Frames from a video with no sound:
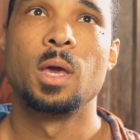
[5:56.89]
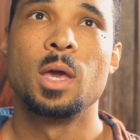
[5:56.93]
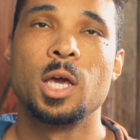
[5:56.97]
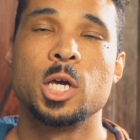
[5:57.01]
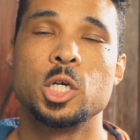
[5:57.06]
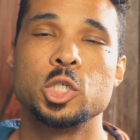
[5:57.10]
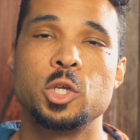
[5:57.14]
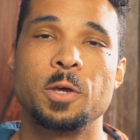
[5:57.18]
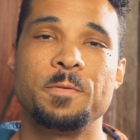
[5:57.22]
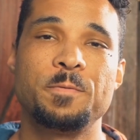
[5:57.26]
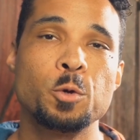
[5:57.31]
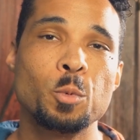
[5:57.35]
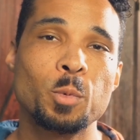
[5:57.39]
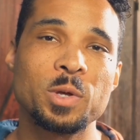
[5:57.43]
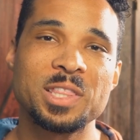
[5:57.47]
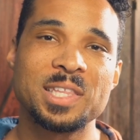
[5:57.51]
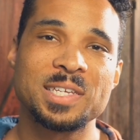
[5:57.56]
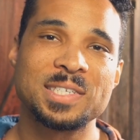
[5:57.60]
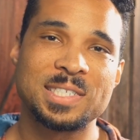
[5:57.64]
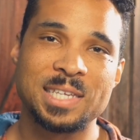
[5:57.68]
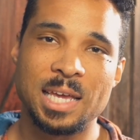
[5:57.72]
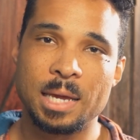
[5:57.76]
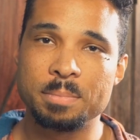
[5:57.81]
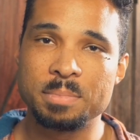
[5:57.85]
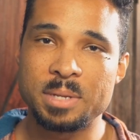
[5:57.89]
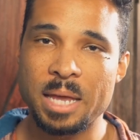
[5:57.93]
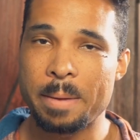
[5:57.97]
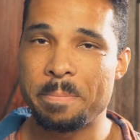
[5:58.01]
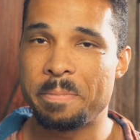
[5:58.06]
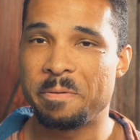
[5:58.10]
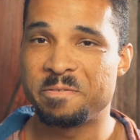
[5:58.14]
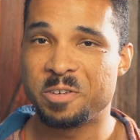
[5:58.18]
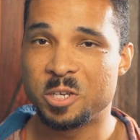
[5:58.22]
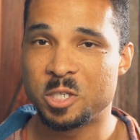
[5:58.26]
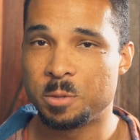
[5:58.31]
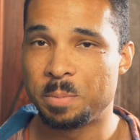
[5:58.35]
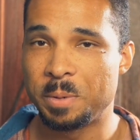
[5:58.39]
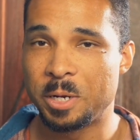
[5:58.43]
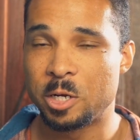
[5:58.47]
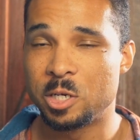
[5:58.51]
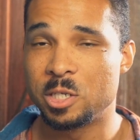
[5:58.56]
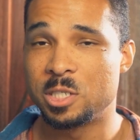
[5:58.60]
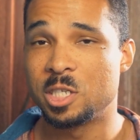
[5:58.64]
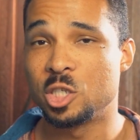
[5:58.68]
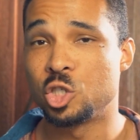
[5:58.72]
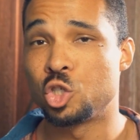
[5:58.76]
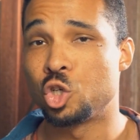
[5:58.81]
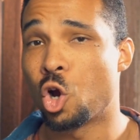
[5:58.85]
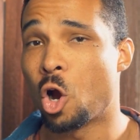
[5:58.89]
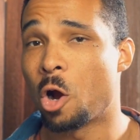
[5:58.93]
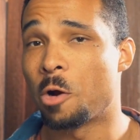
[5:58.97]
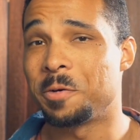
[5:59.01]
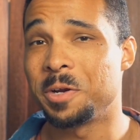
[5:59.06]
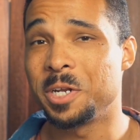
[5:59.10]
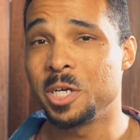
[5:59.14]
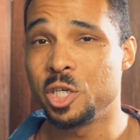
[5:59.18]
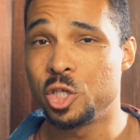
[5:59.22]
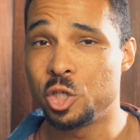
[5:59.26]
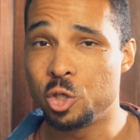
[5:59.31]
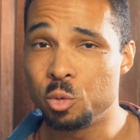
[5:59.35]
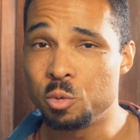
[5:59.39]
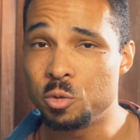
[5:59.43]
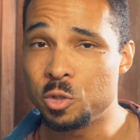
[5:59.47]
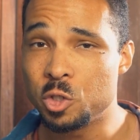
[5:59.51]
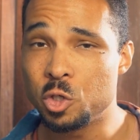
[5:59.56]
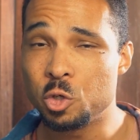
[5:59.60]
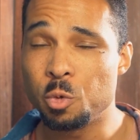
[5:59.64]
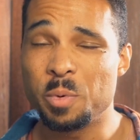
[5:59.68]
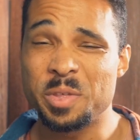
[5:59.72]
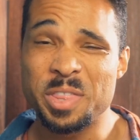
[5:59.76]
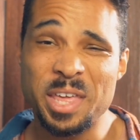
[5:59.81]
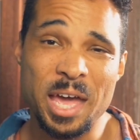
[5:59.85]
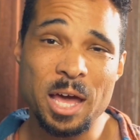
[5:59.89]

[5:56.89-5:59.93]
So if you want the same type of experience that you're already used to with